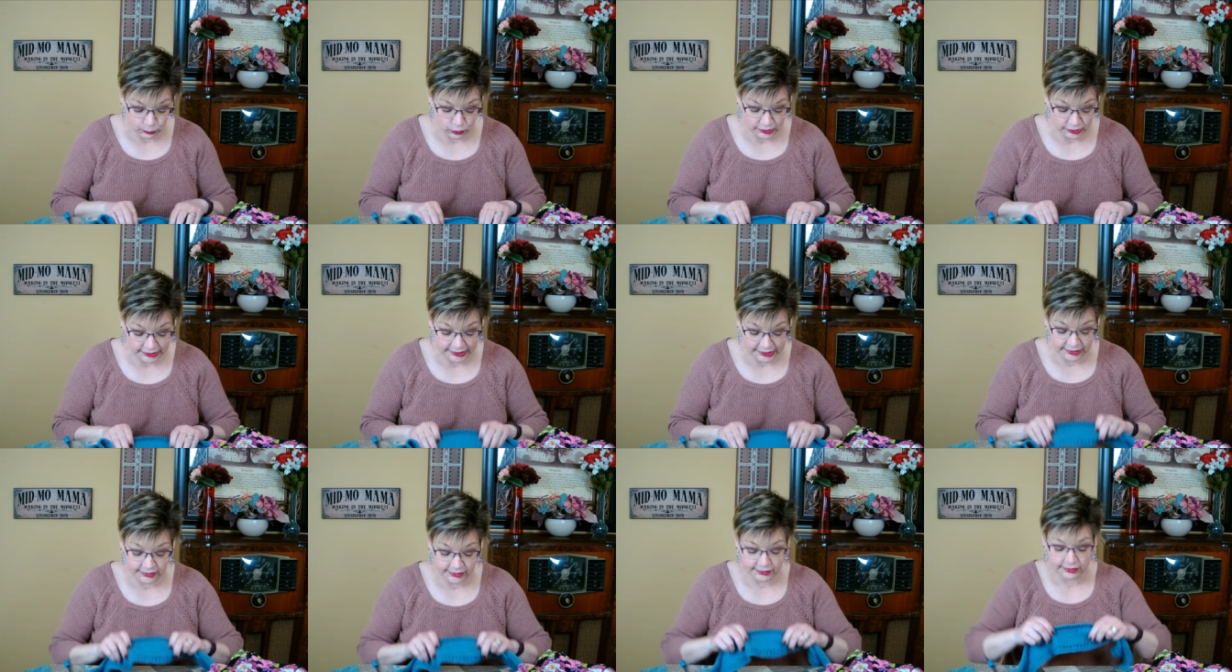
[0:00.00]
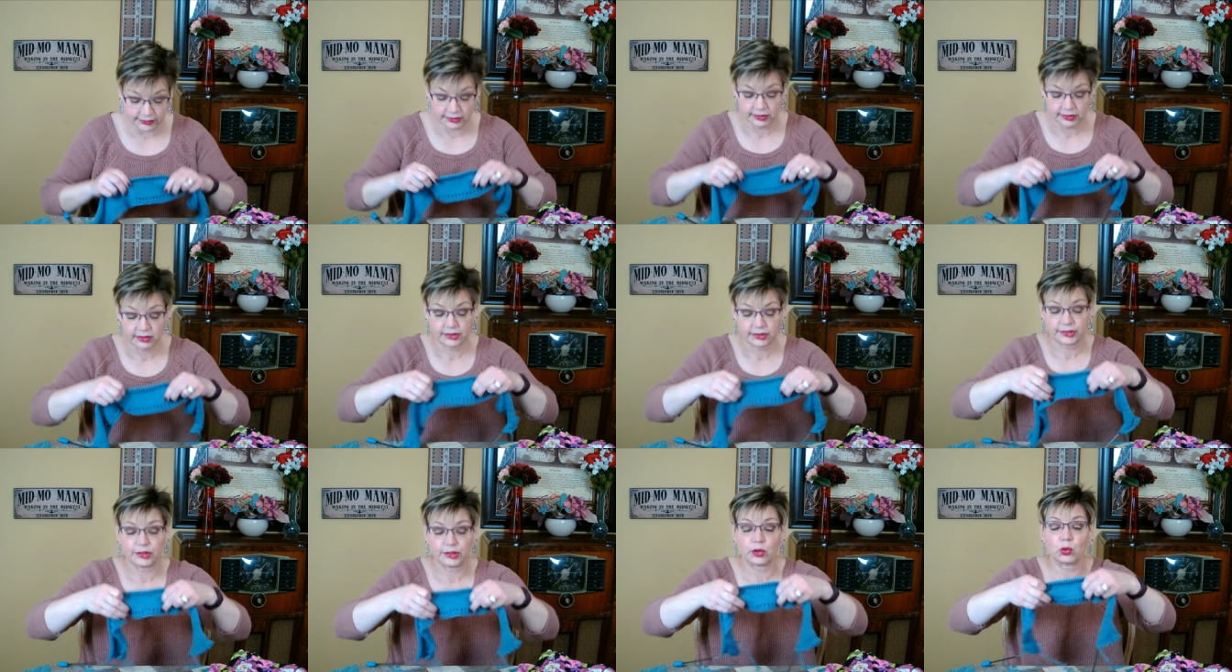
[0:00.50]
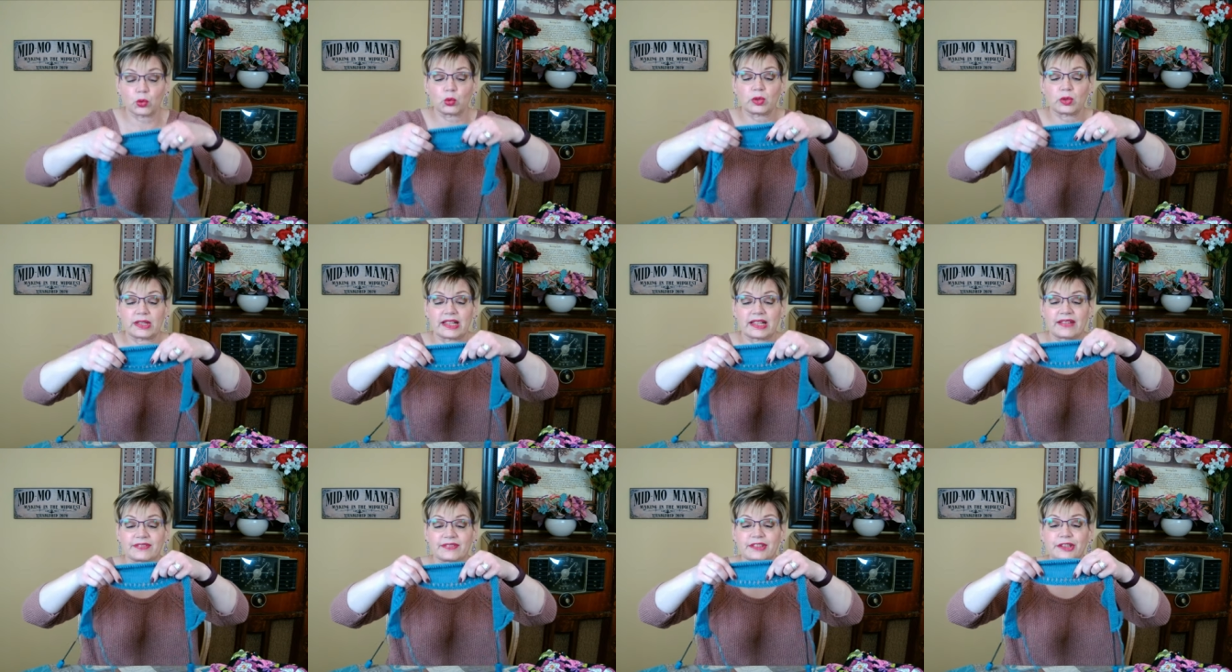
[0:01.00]
Well here, you
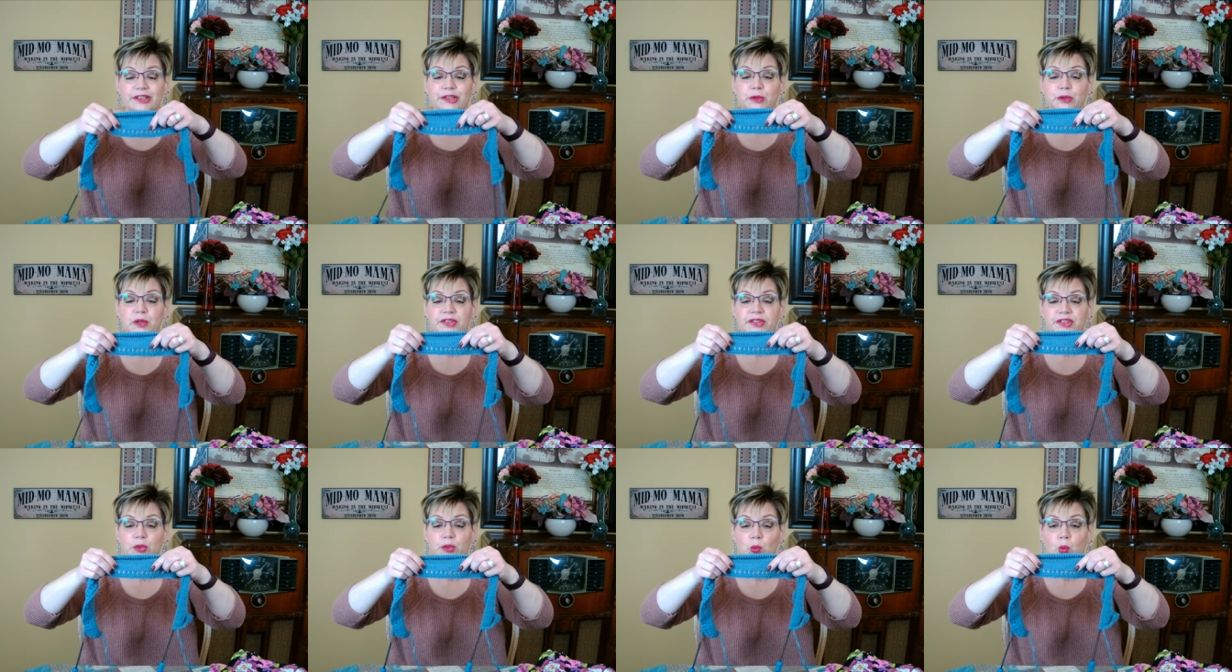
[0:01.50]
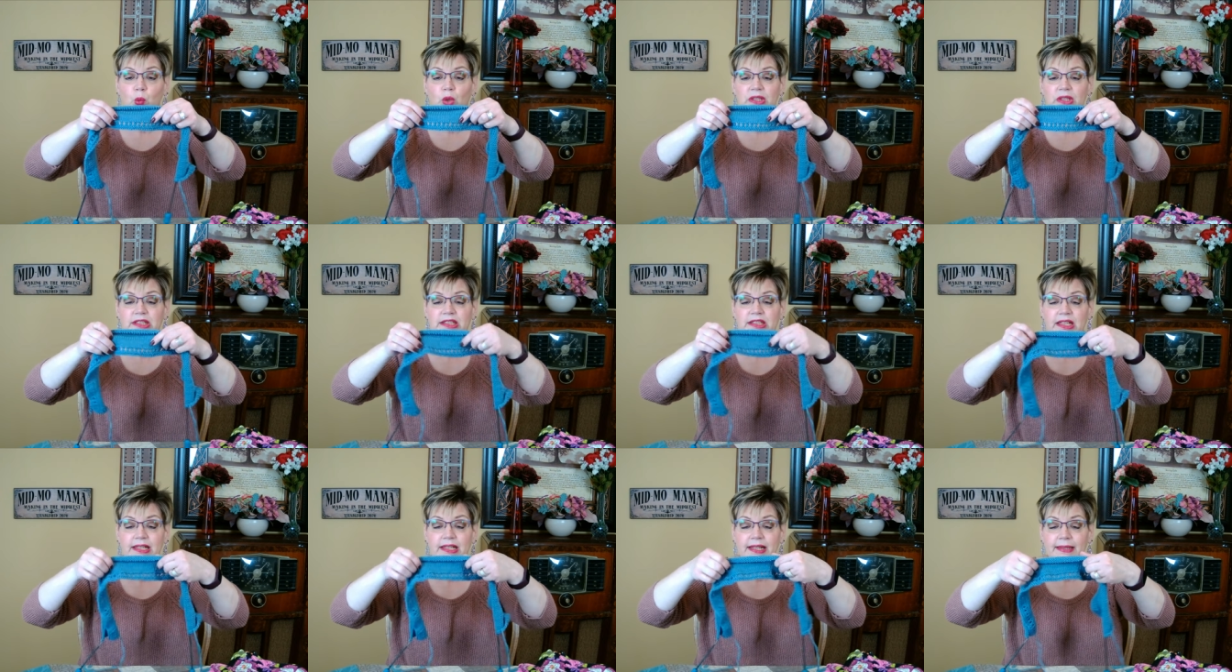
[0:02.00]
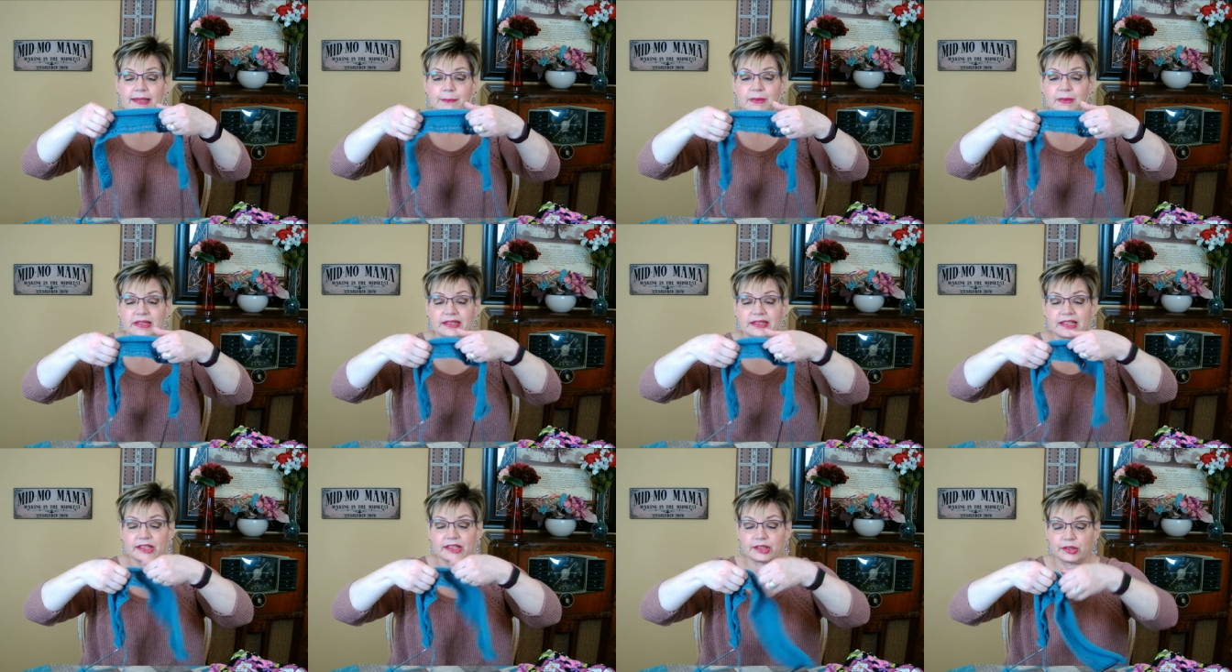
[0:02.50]
only have to do it the one time
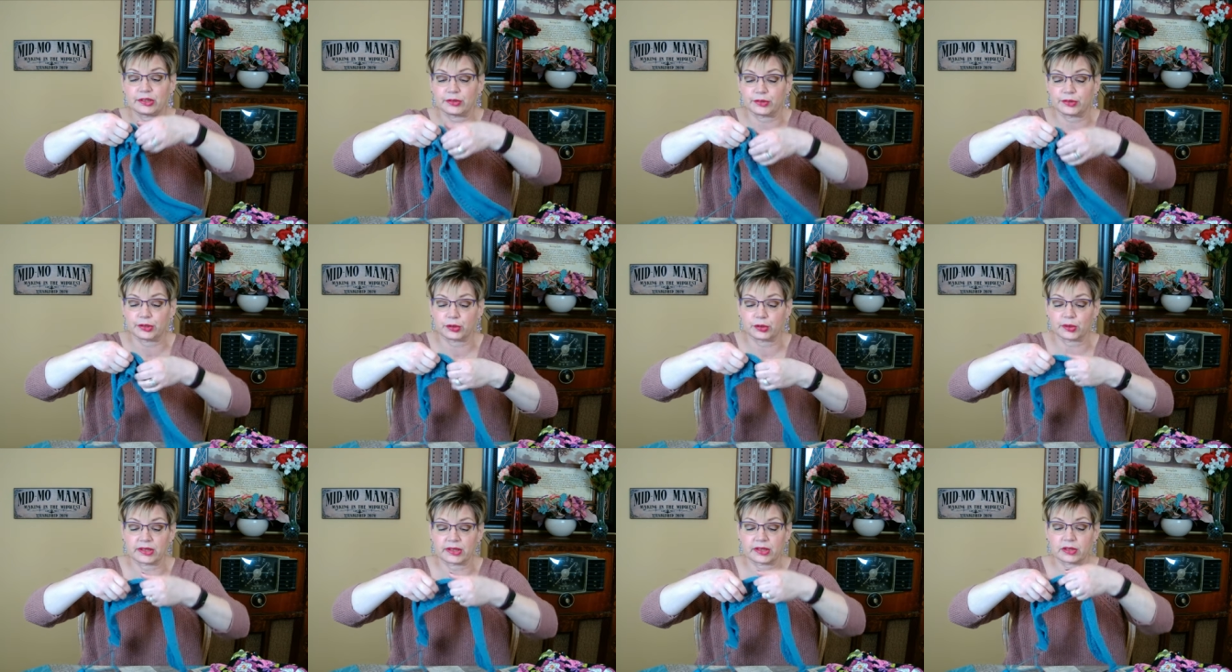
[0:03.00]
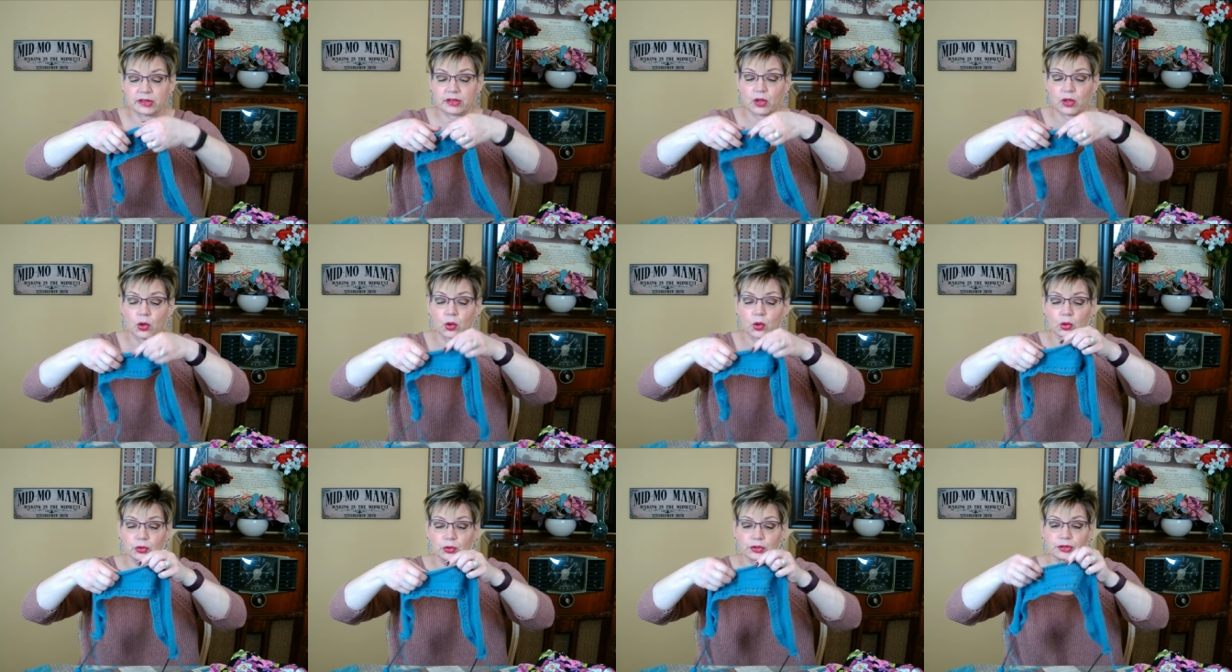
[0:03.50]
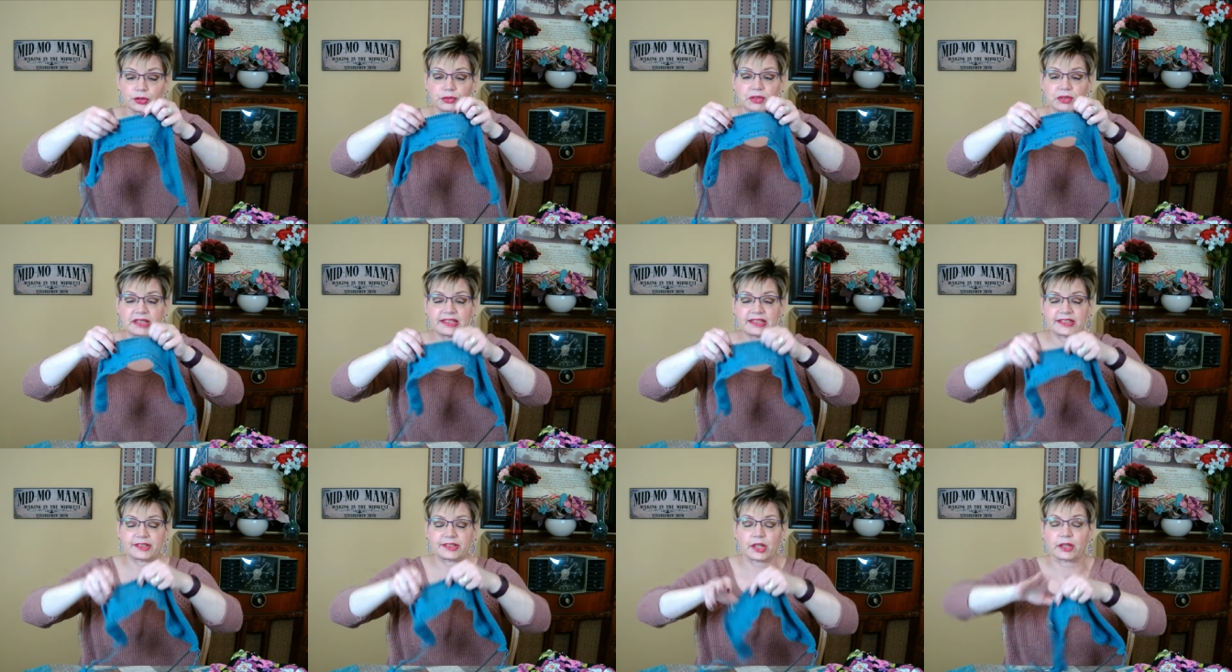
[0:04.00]
and then you do it all
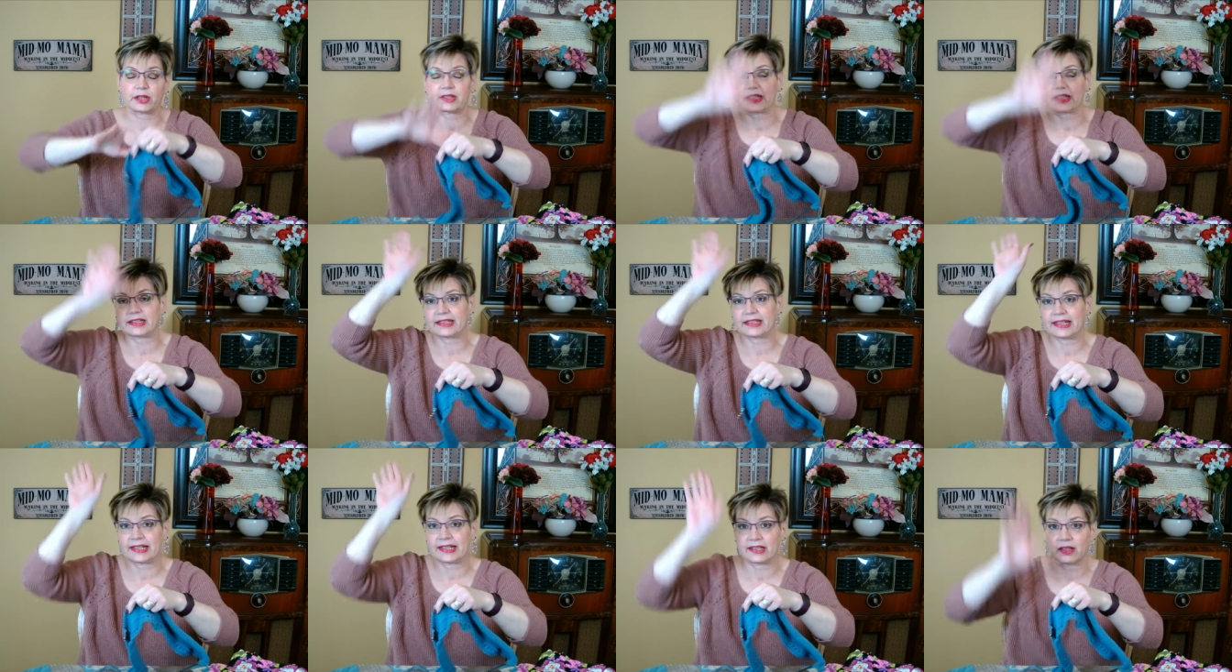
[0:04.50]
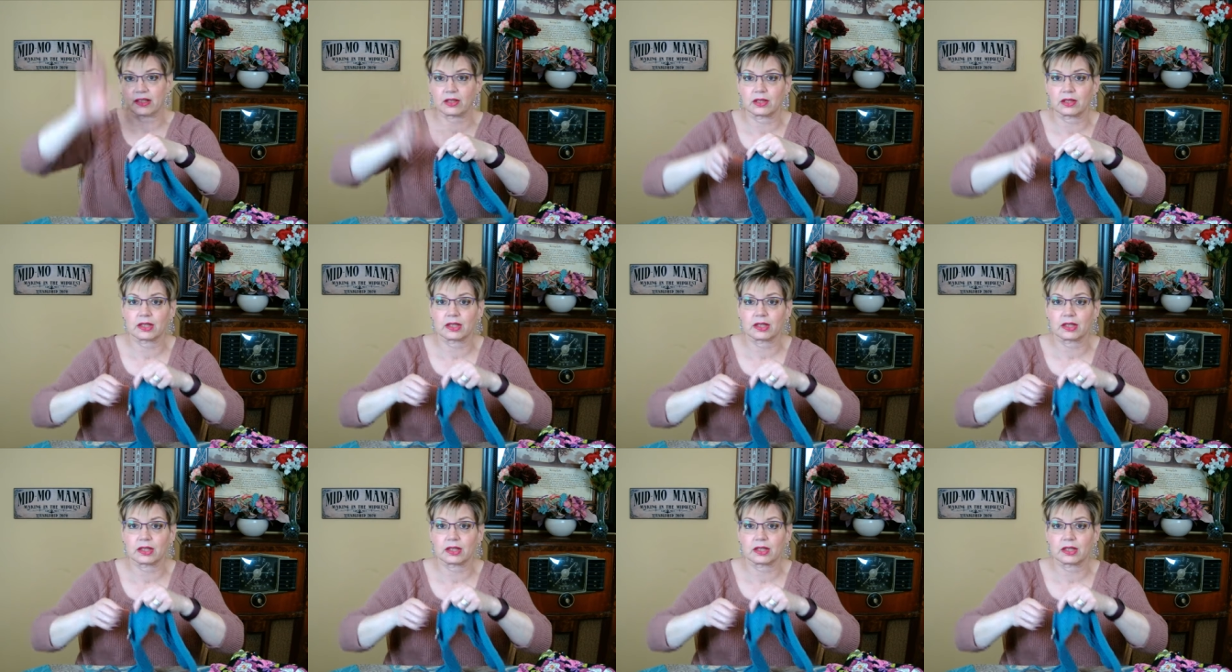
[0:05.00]
straight stockinette knit